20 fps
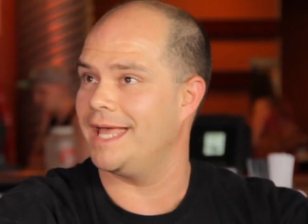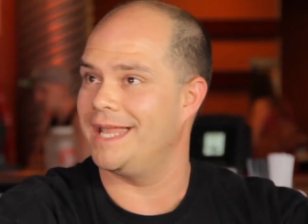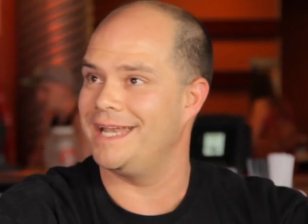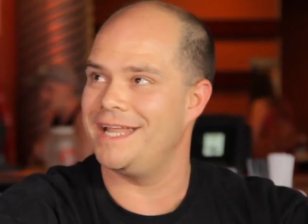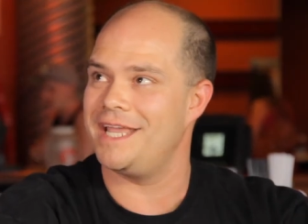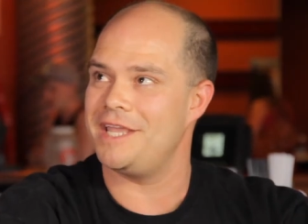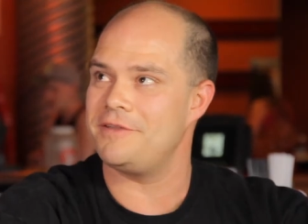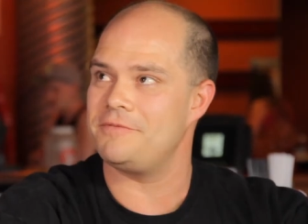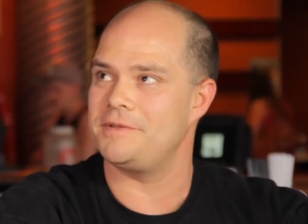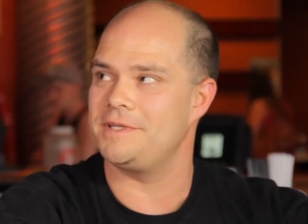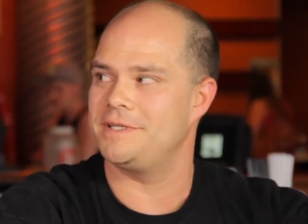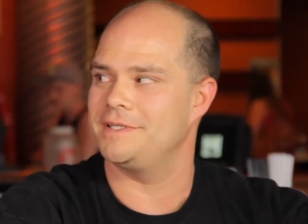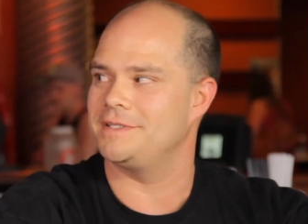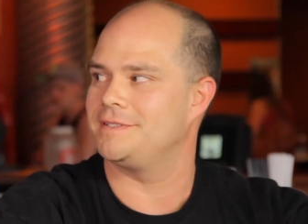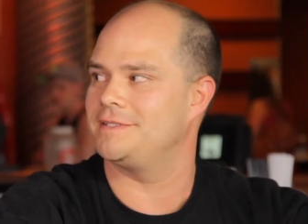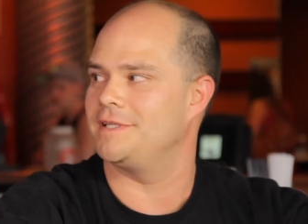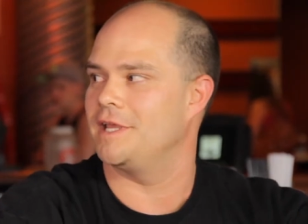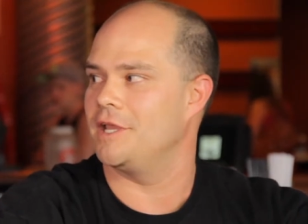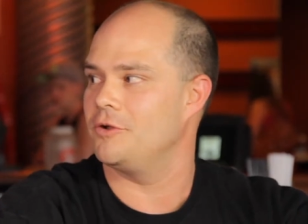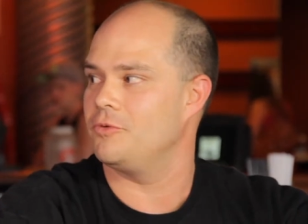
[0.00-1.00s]
And even to
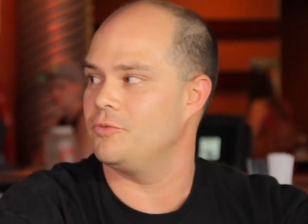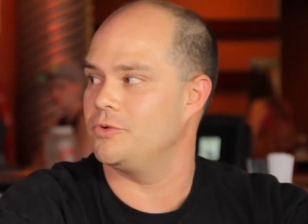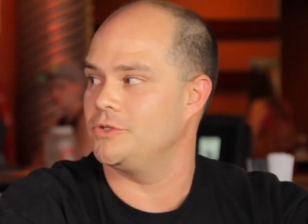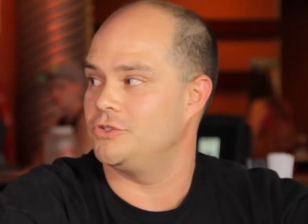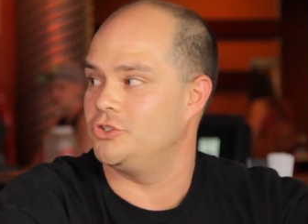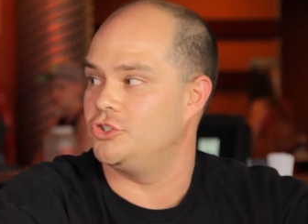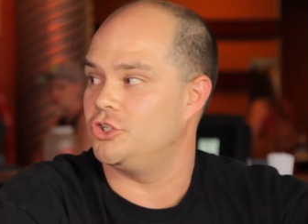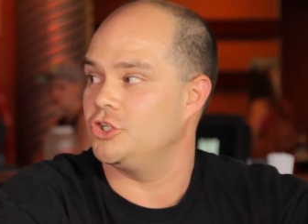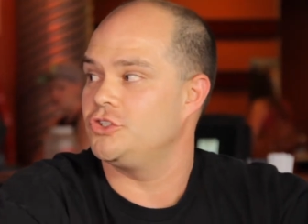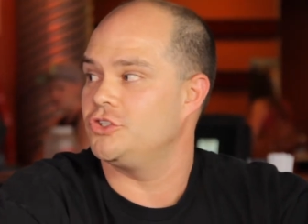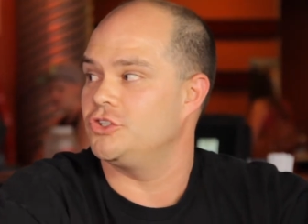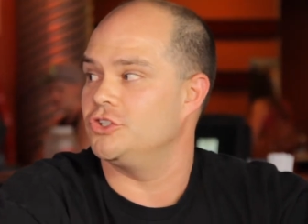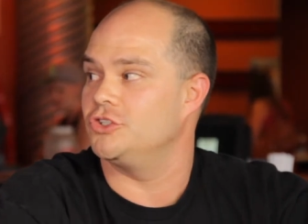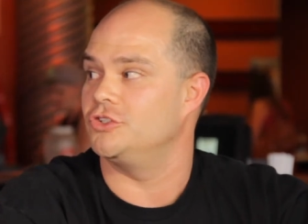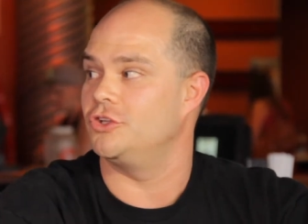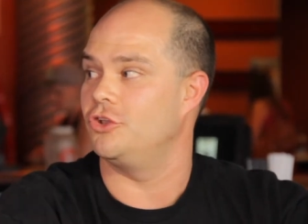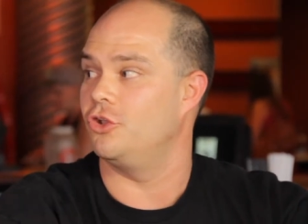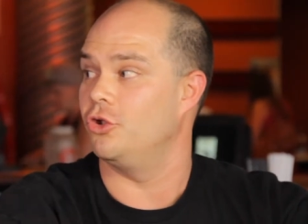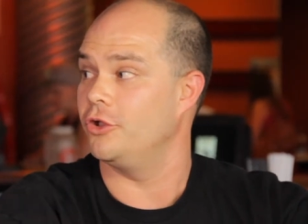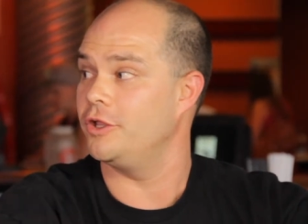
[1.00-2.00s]
say it was just
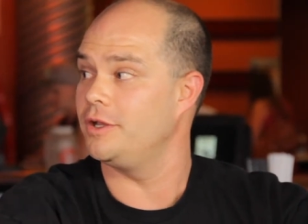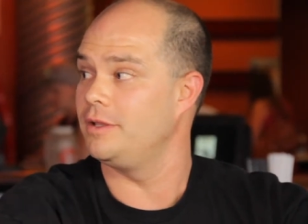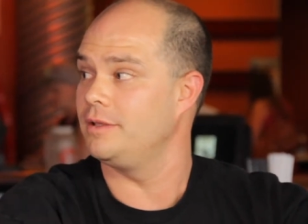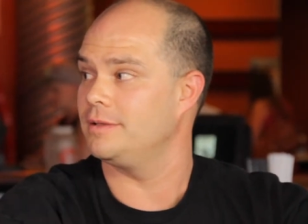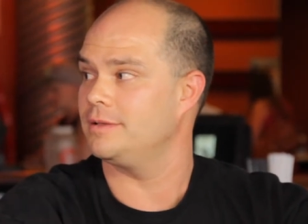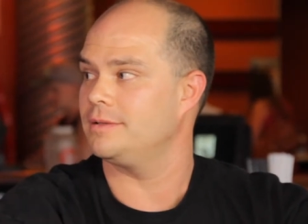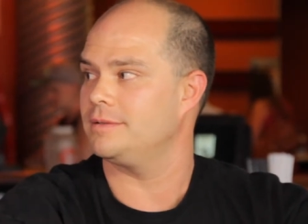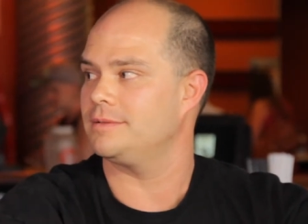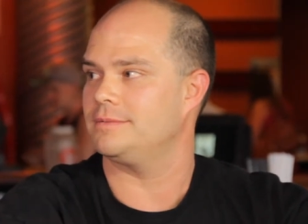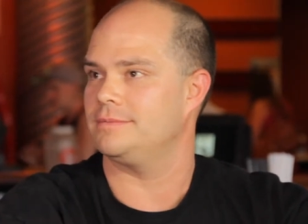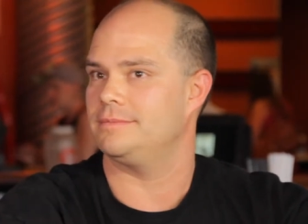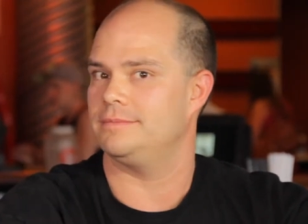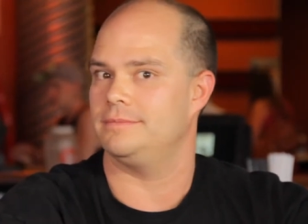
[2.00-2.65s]
as good. Yeah.